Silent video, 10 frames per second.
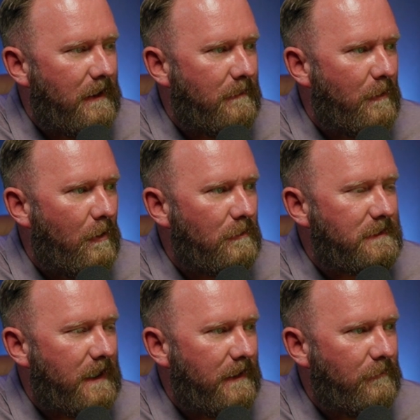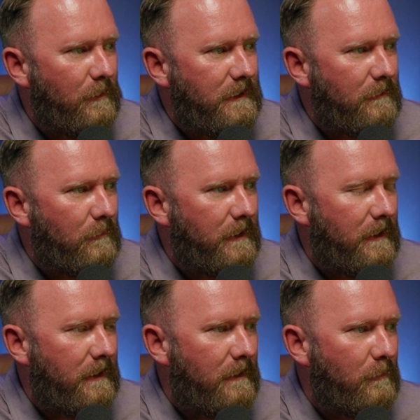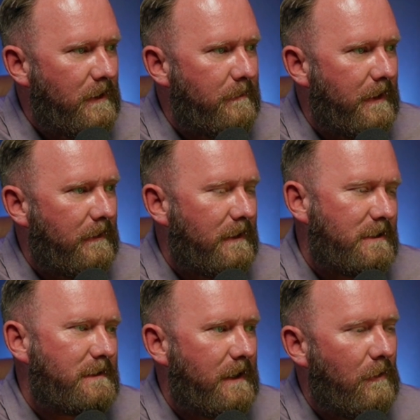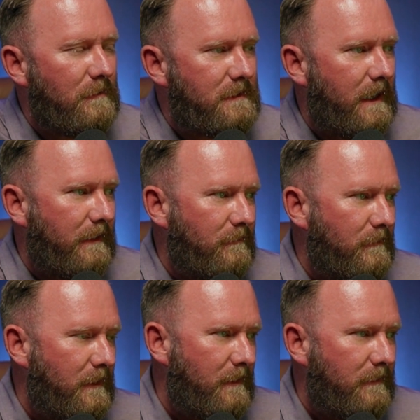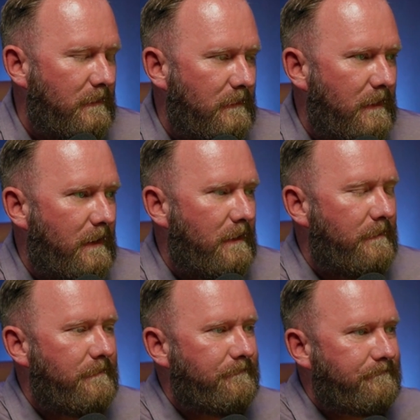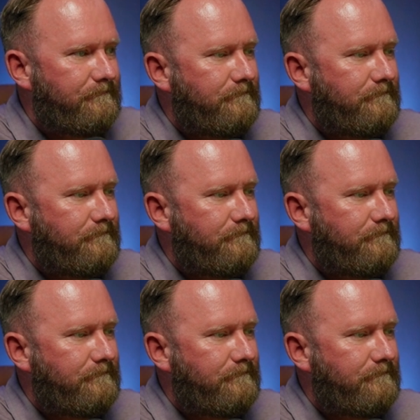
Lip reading: Old side of Windermere, I should say old side. You